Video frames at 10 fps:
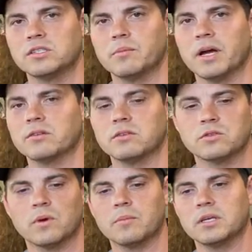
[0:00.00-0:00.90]
engine mounts
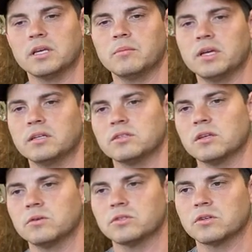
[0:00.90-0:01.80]
to swap the Hemi
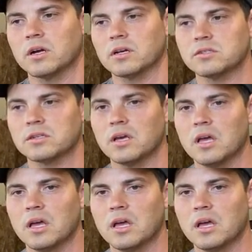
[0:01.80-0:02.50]
into those trucks.